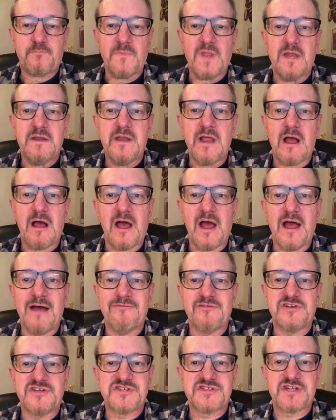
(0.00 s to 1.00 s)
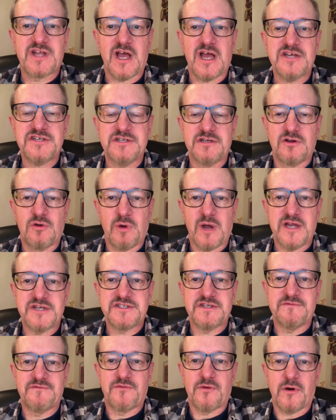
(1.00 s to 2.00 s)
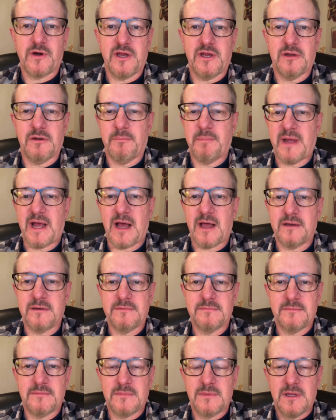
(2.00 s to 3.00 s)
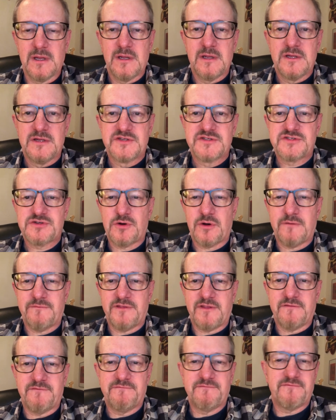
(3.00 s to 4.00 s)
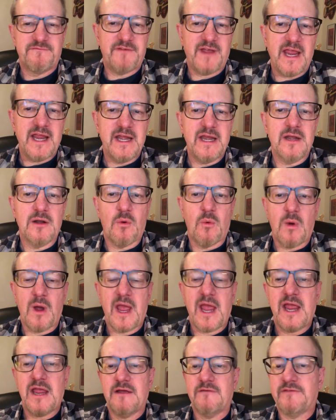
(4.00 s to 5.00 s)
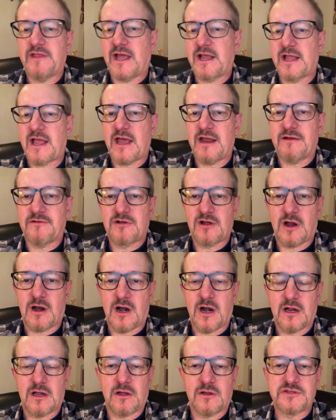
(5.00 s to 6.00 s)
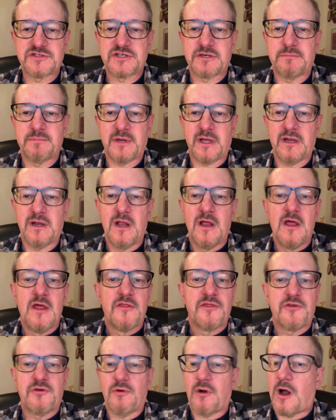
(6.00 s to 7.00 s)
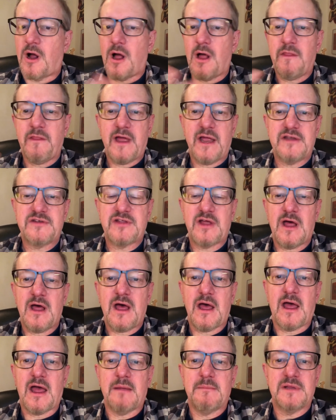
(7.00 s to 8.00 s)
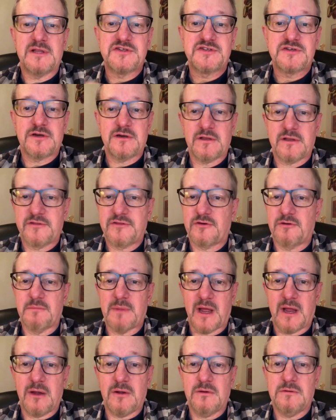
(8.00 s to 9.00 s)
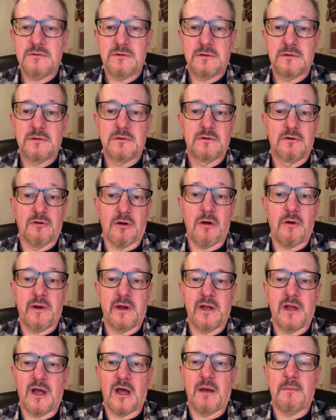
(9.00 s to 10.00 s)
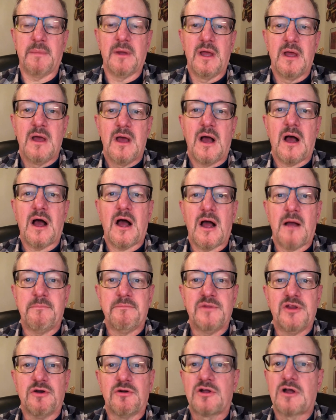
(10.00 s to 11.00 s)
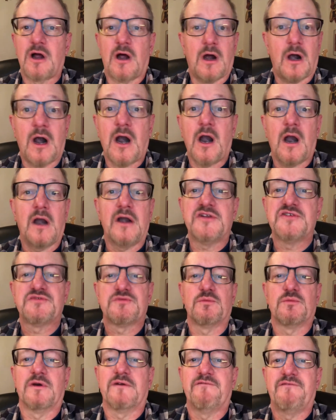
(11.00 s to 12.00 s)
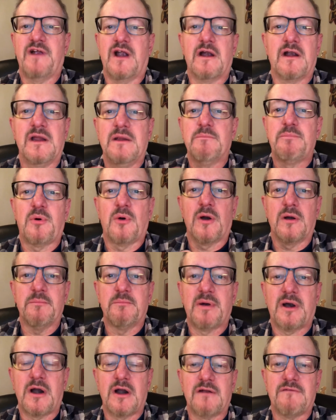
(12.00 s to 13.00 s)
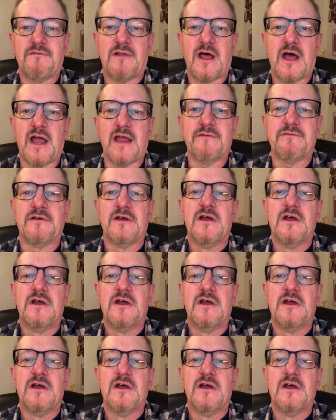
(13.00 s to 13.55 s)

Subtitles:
Now, I have a discussion question for you about sort of the fading away of that kind of car culture. But through all that time, and certainly through my own growing up, you know, cars were a very important part of life.